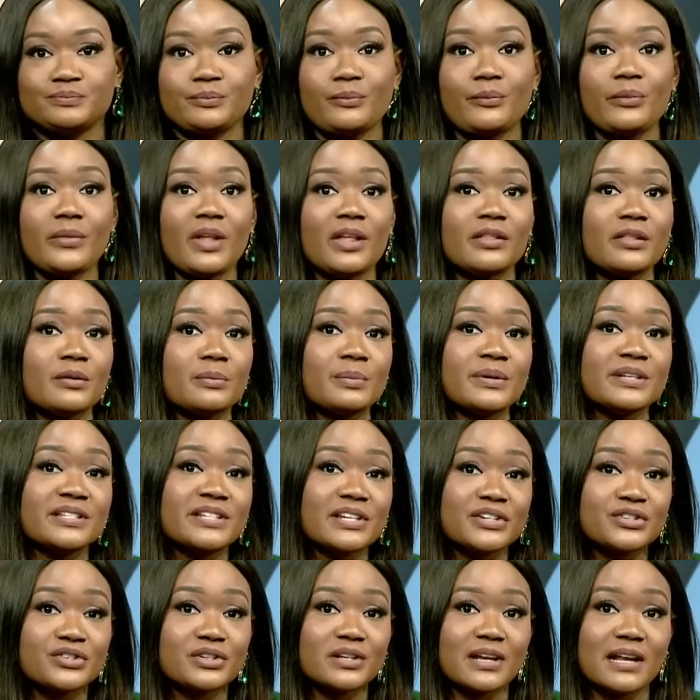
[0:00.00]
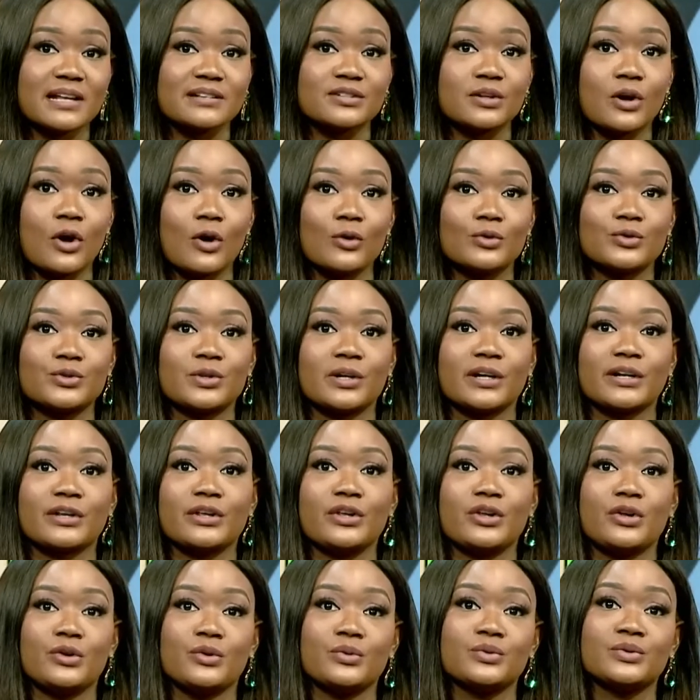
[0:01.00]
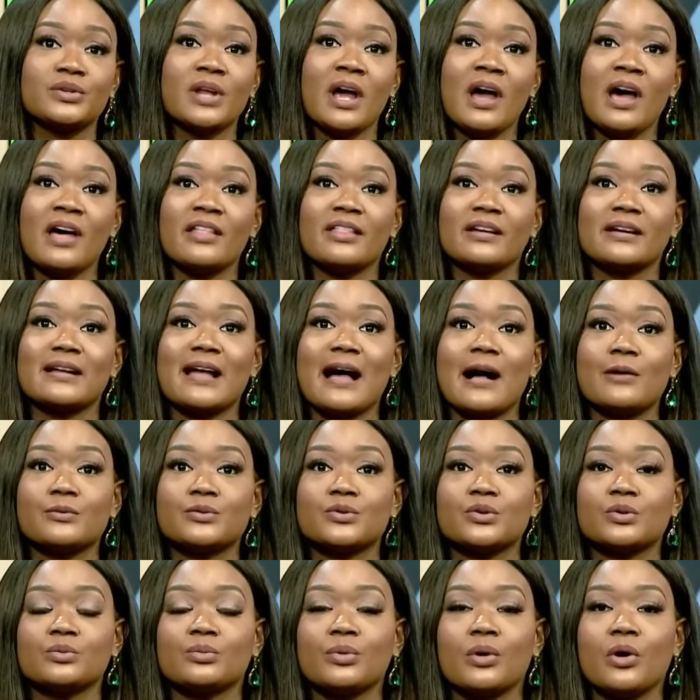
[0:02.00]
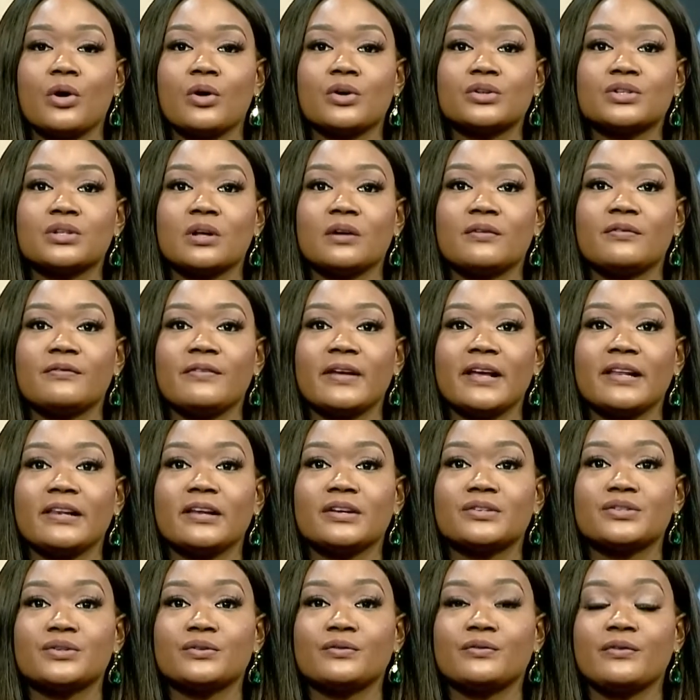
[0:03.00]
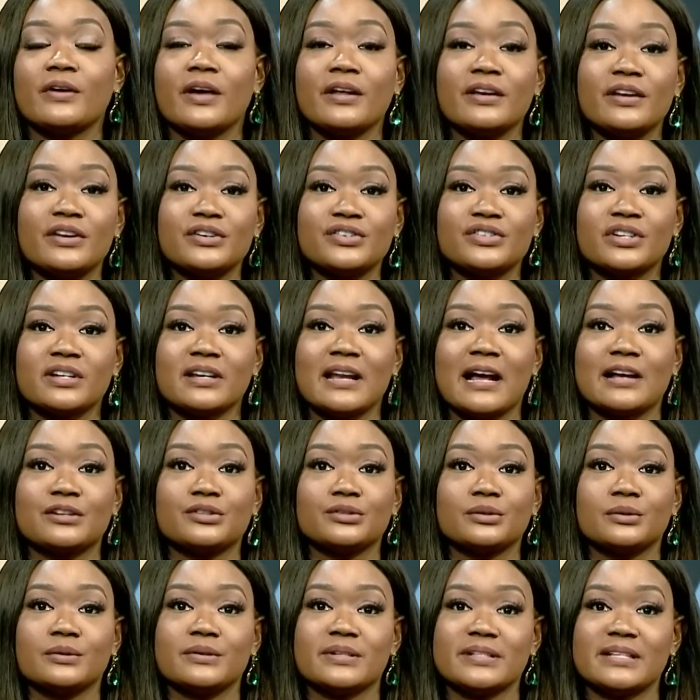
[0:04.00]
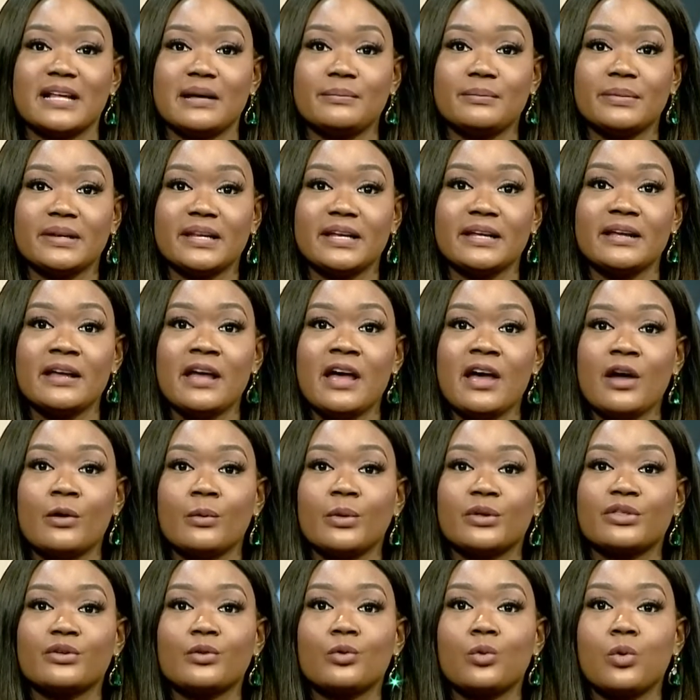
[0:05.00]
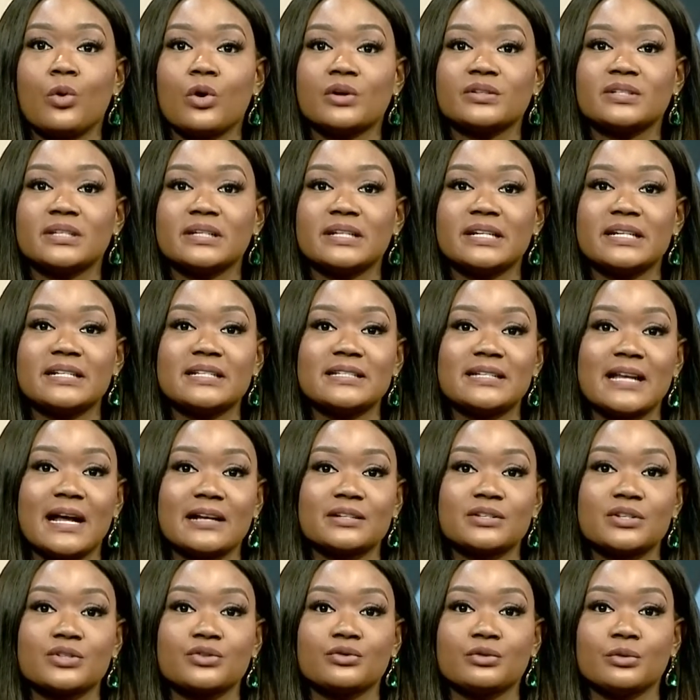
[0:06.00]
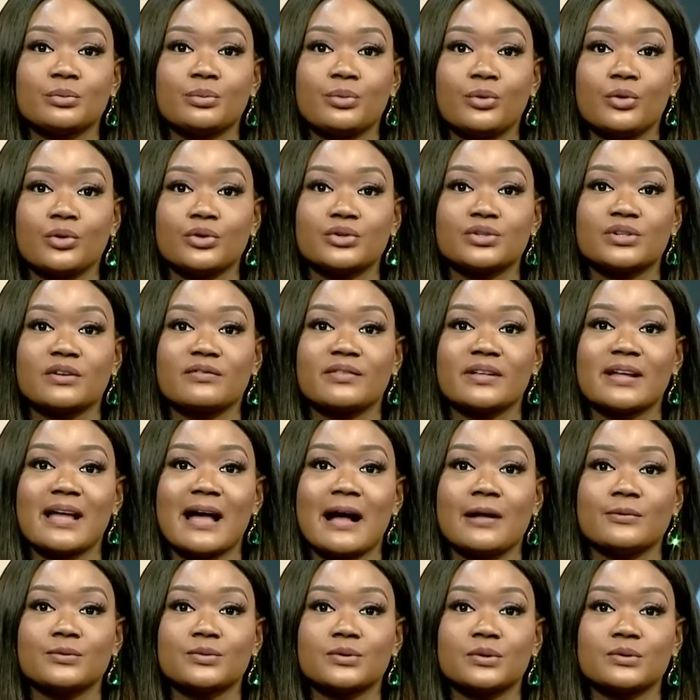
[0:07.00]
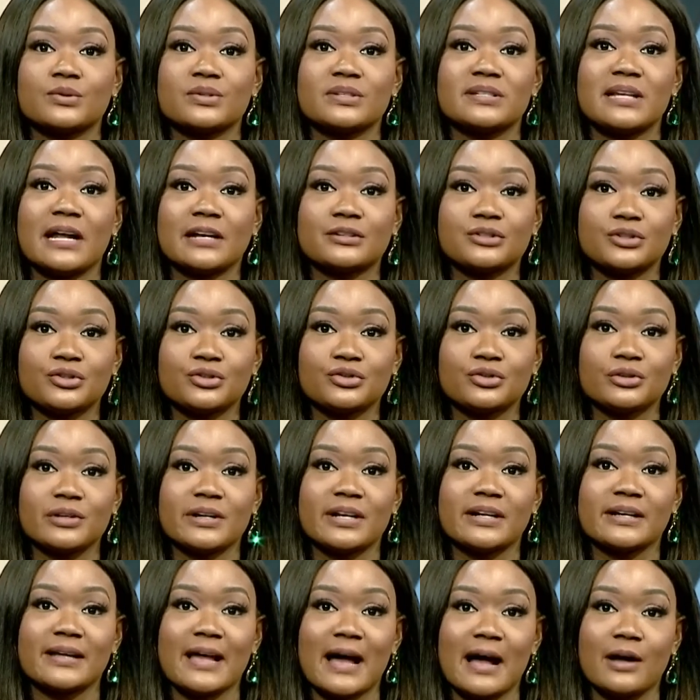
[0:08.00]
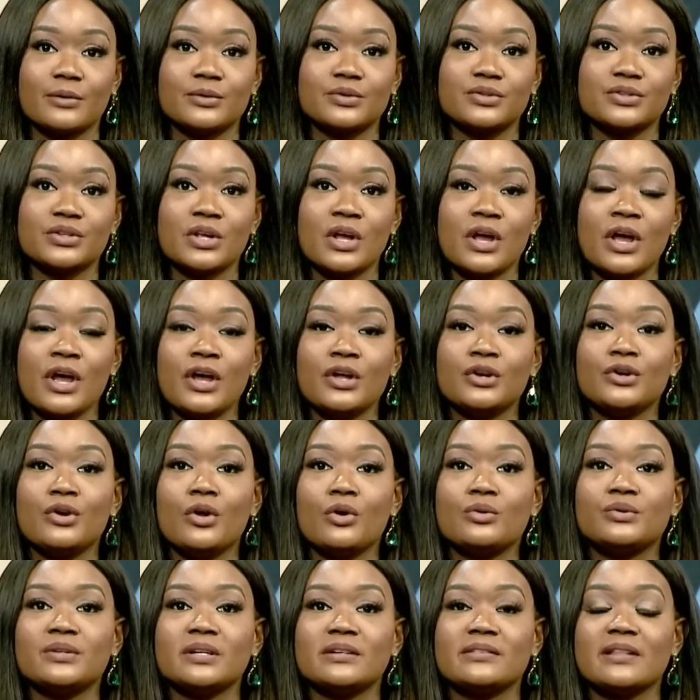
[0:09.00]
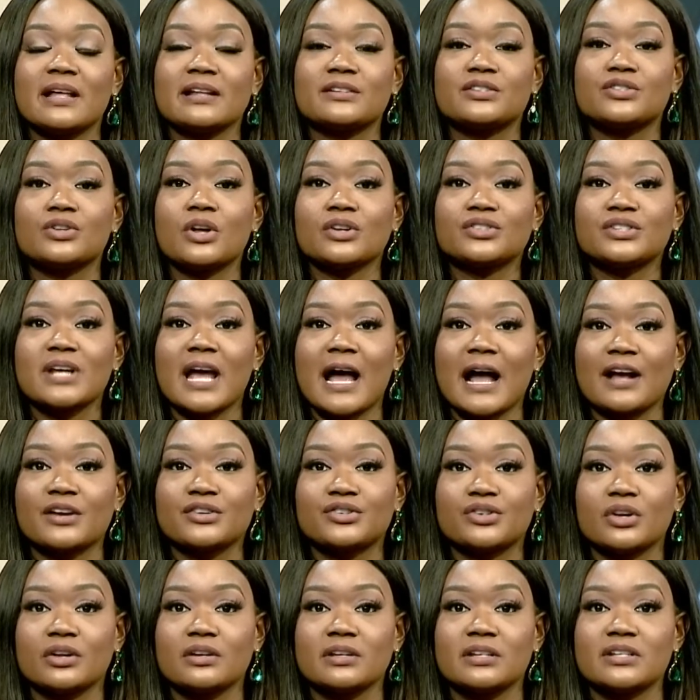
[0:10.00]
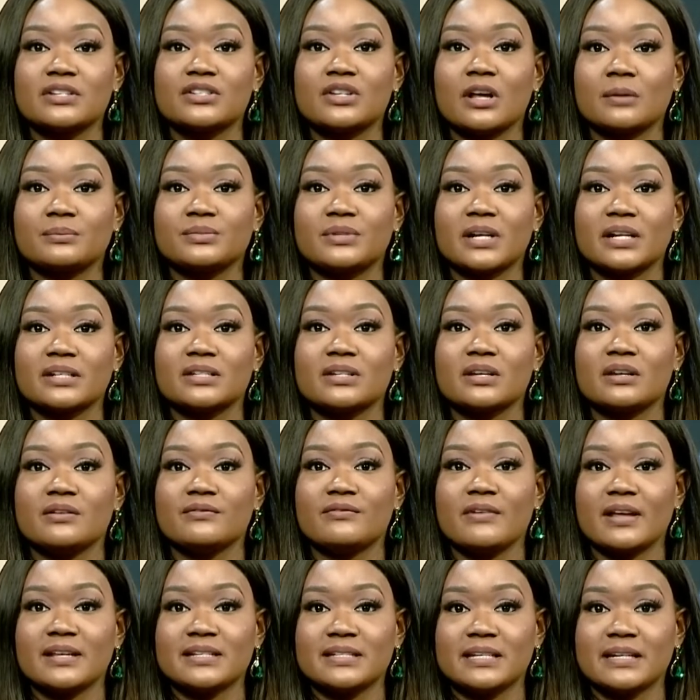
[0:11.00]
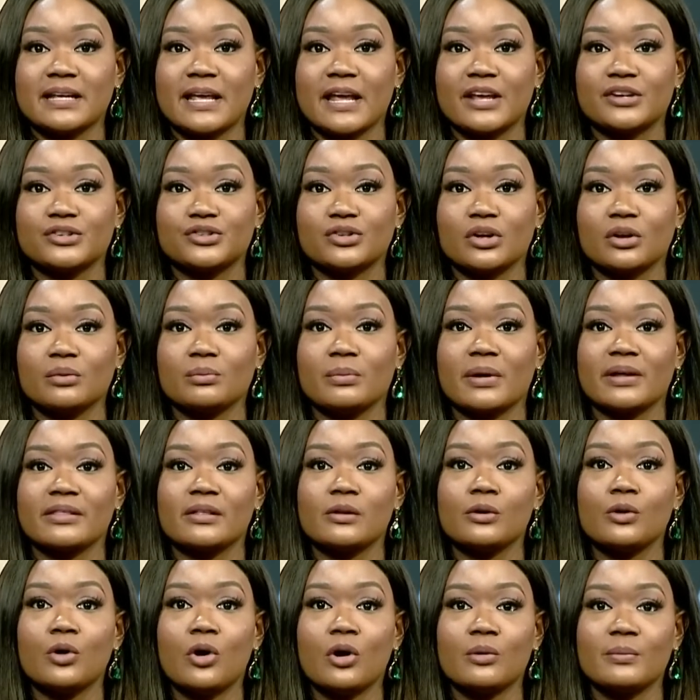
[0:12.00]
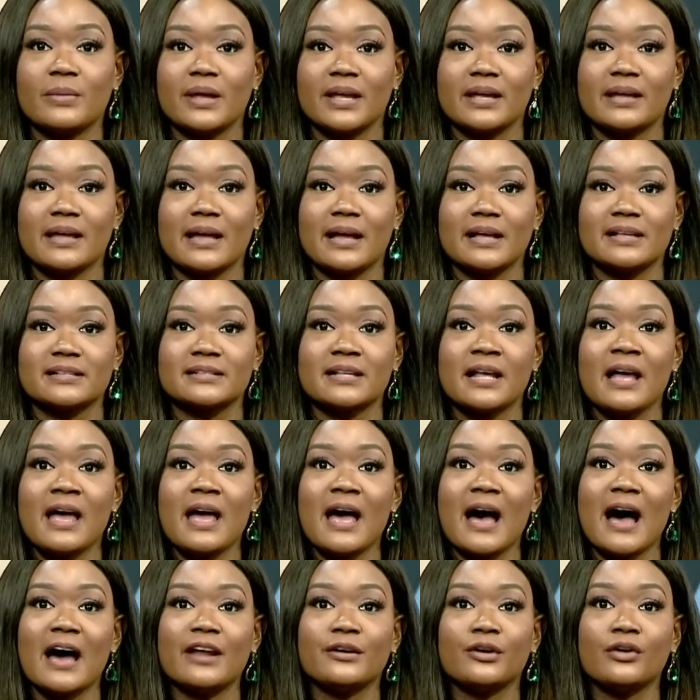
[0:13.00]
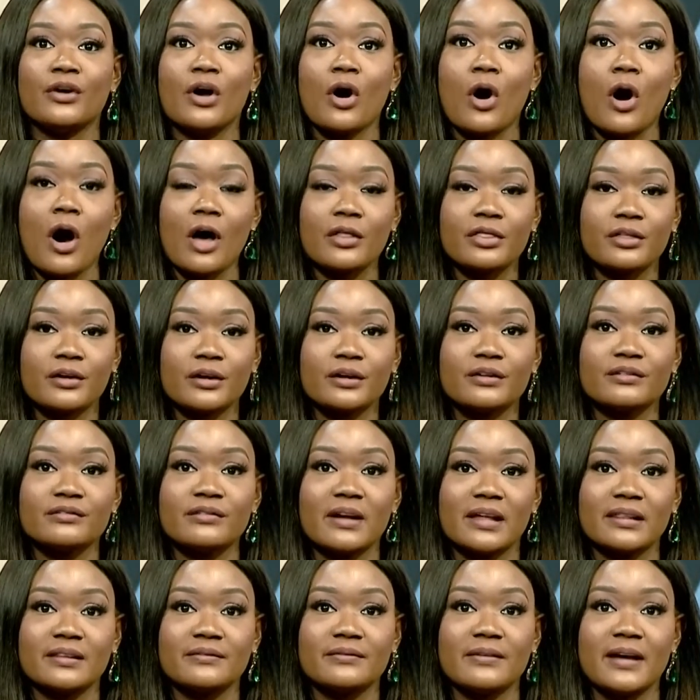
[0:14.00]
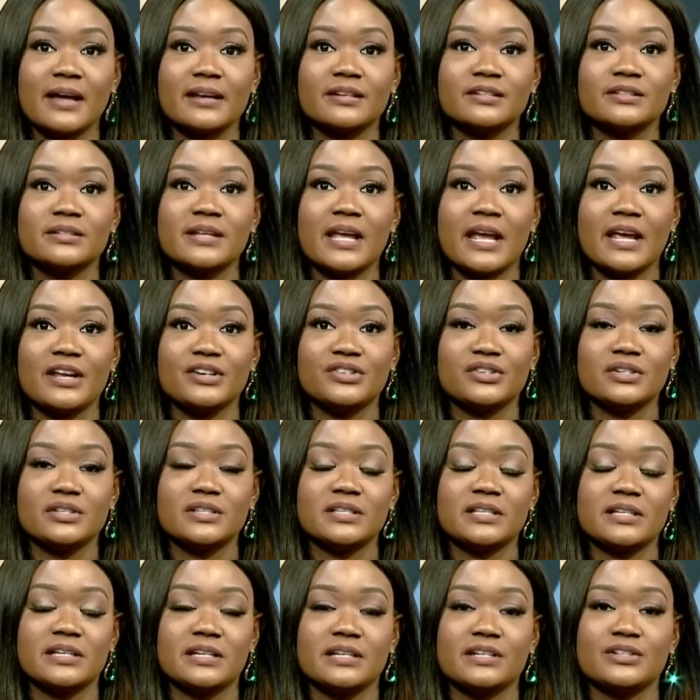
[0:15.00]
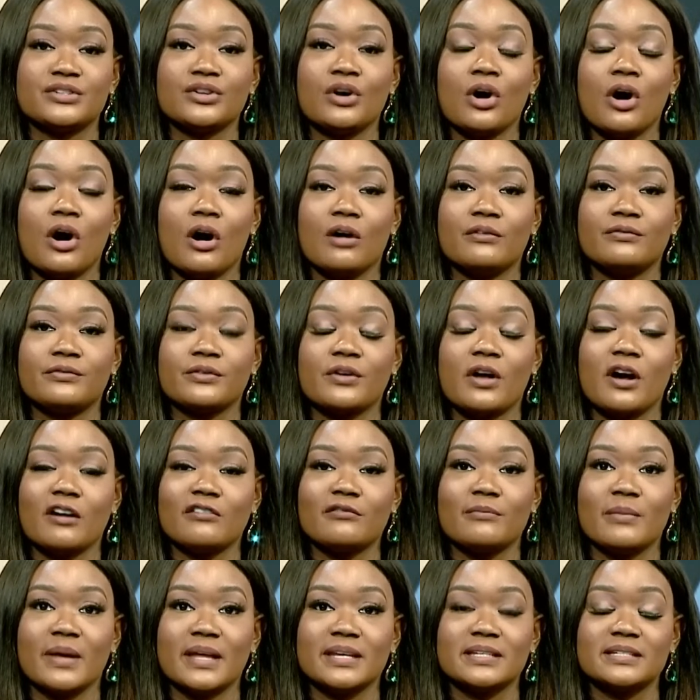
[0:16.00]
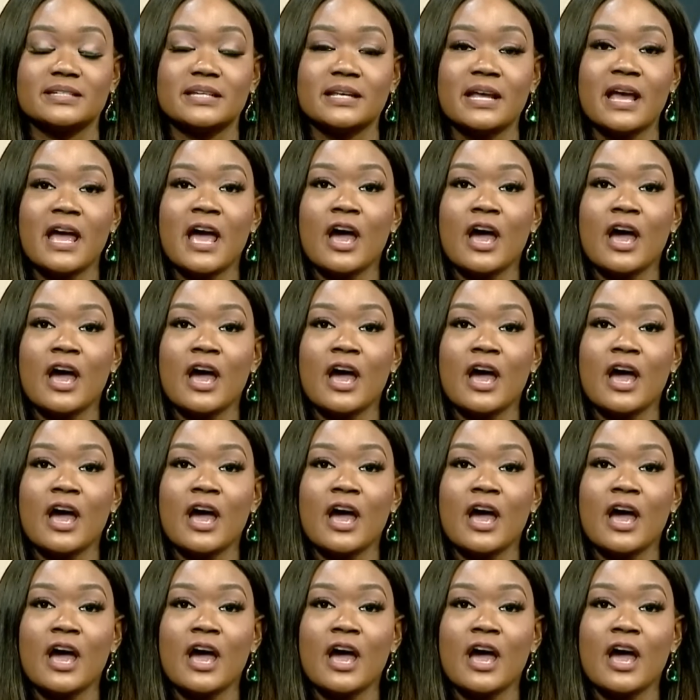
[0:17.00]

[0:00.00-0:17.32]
The petitioners also accused the council boss of failure to furnish the National Assembly with quarterly status reports of the council's statutory accounts, noting that such action is subject to investigation by the lawmakers and other relevant agencies of government.